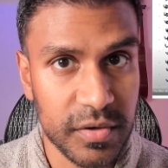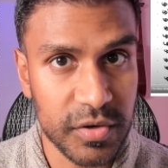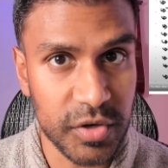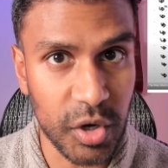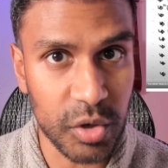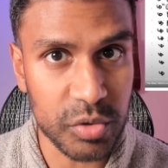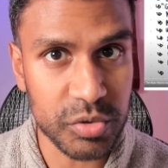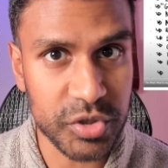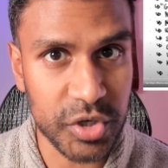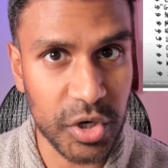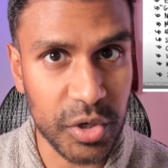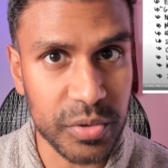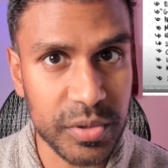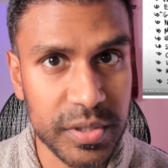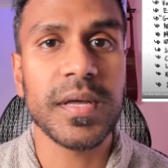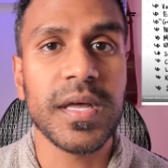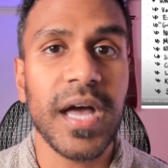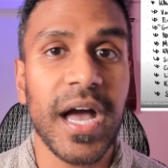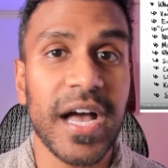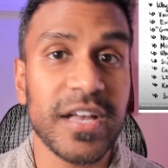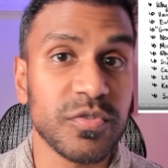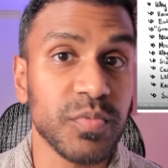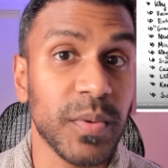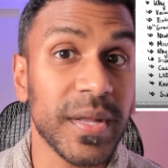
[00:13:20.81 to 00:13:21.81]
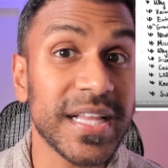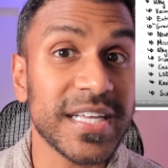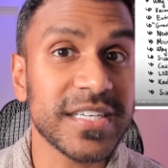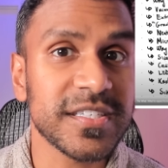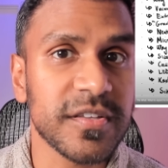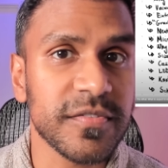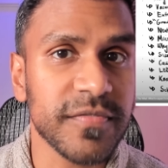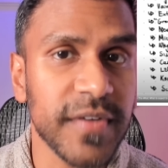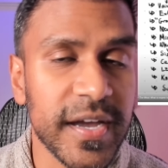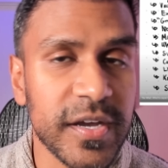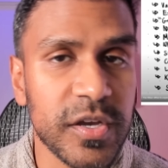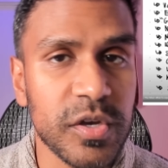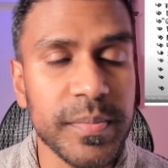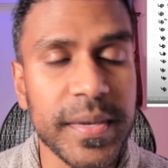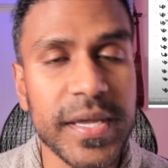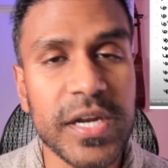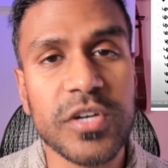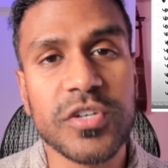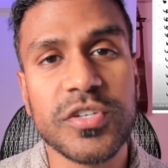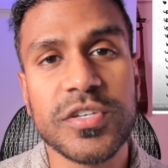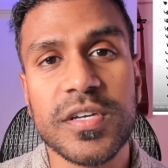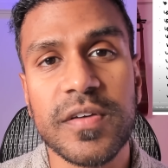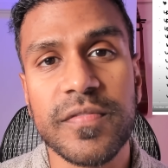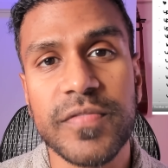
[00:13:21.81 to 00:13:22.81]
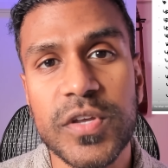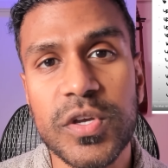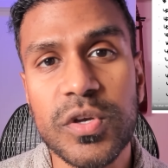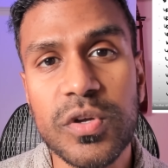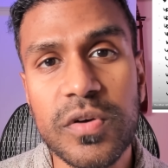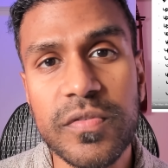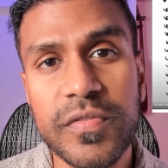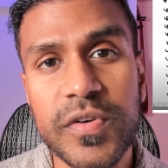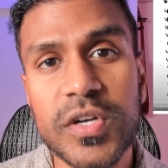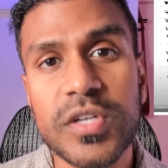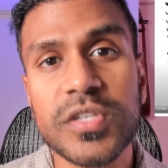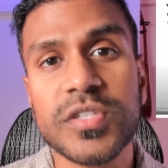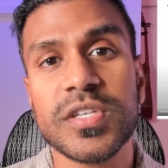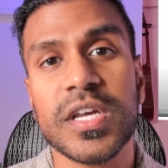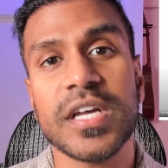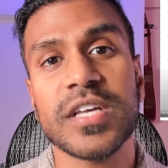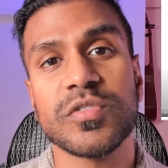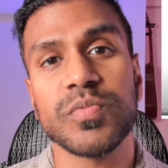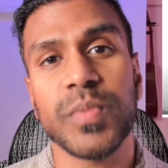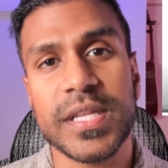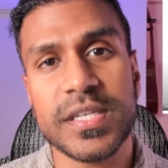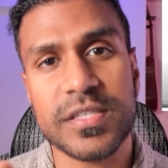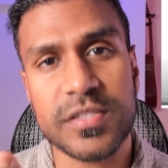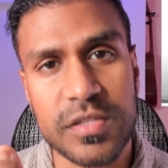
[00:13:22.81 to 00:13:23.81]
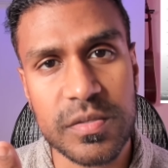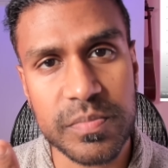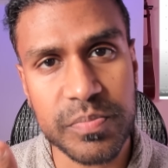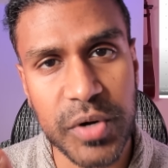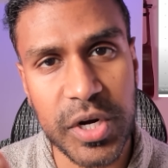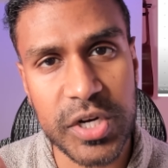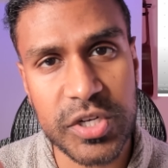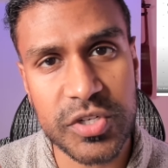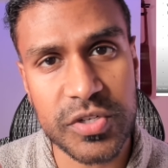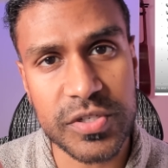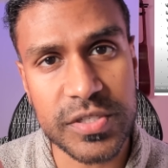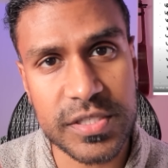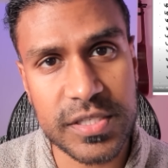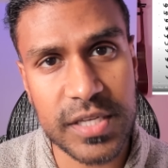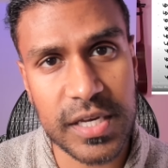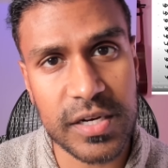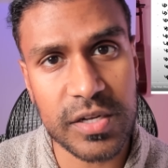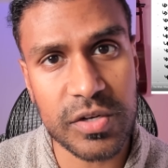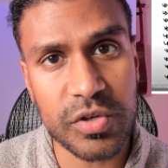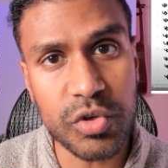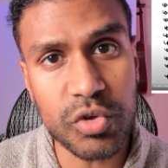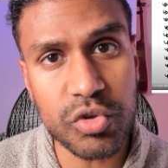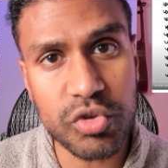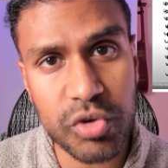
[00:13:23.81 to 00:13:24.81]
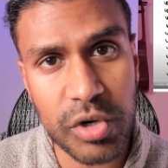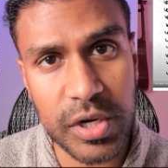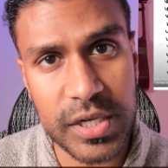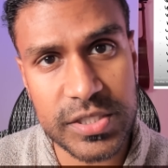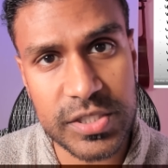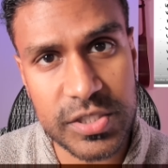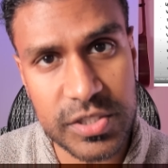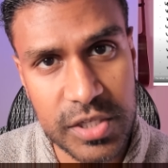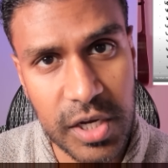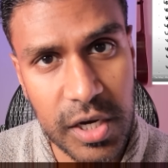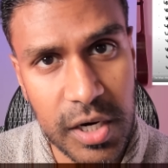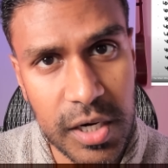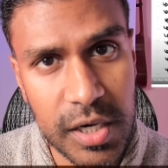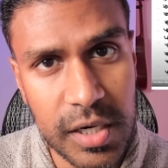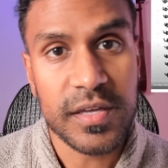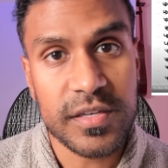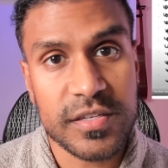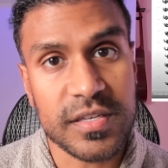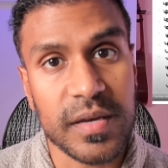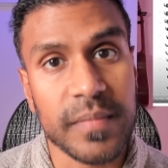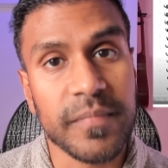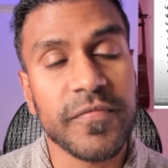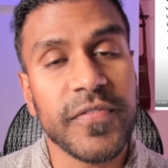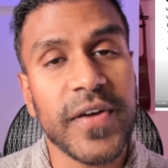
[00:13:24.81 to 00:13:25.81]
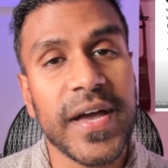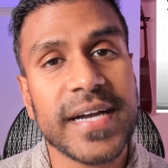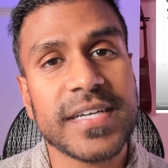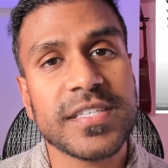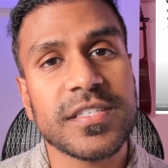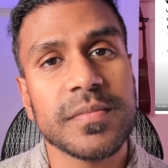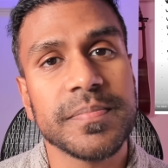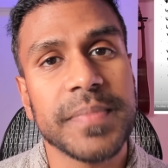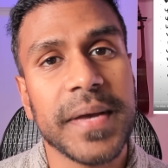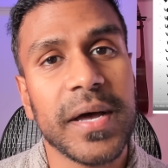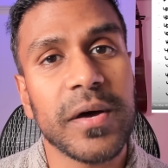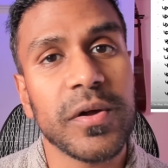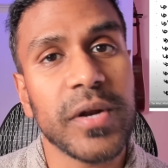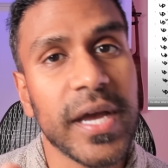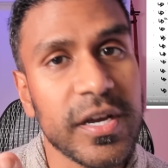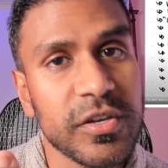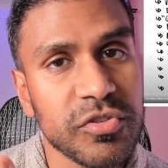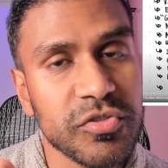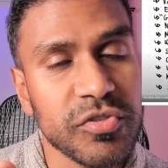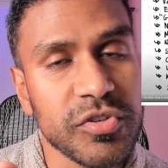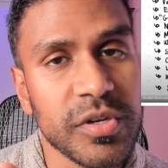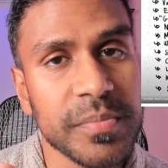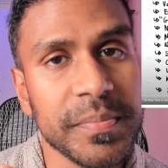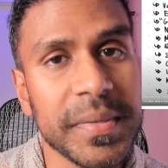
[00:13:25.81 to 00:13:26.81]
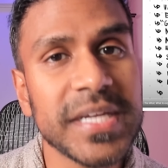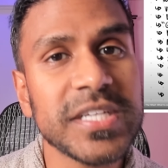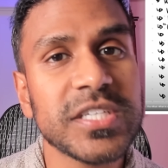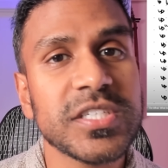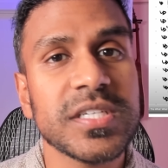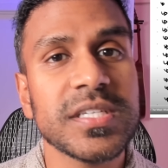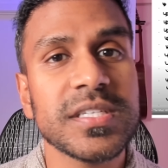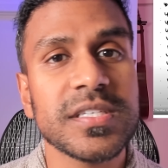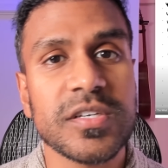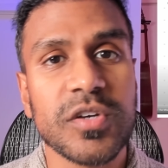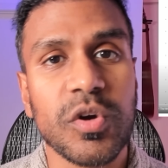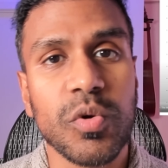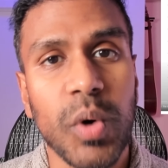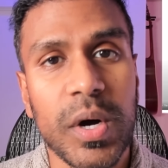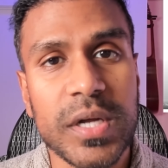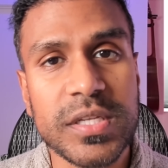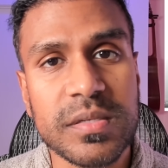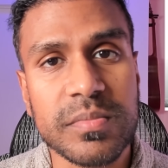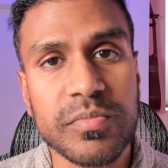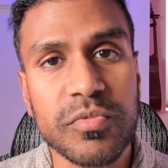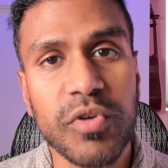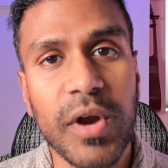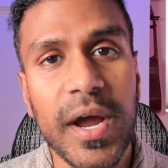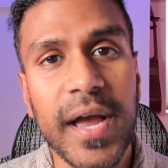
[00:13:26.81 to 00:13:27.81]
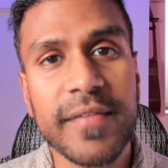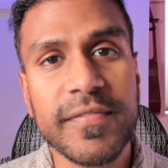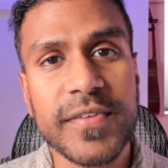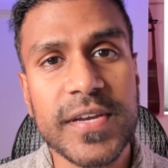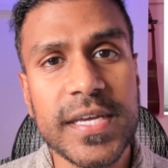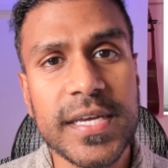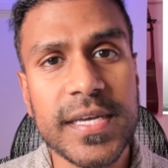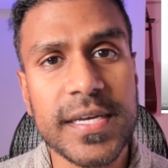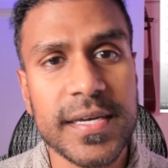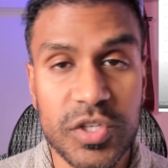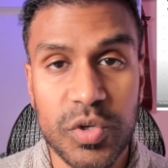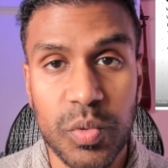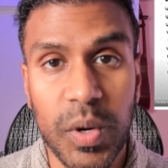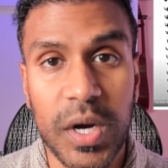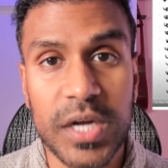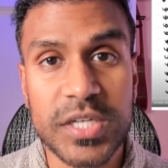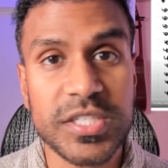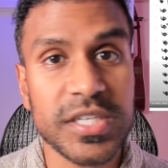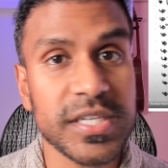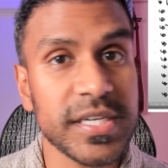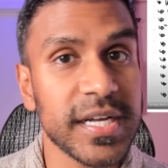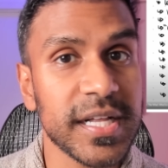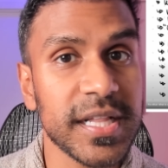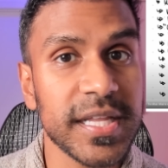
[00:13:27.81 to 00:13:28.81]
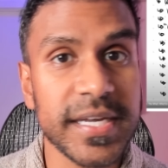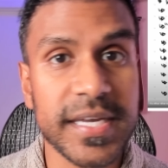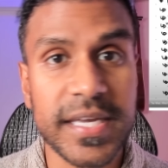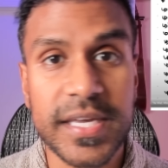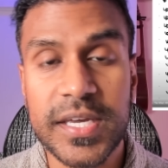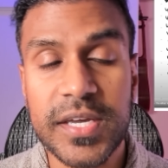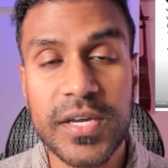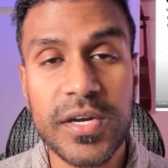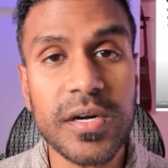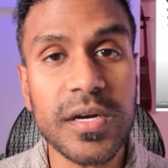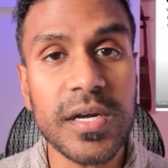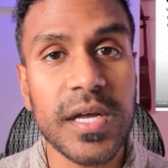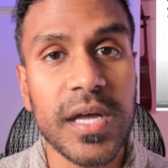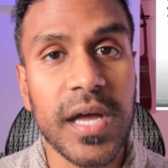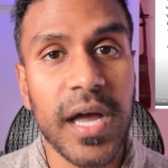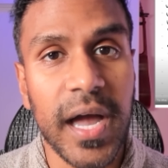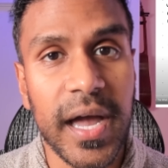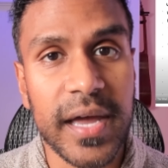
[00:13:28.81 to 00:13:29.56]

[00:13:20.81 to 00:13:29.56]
no joke, as well as the vacuum energy of the universe, as well as the pressure inside a neutron star, some facts about extra dimensions and quantum gravity. To watch it, click here.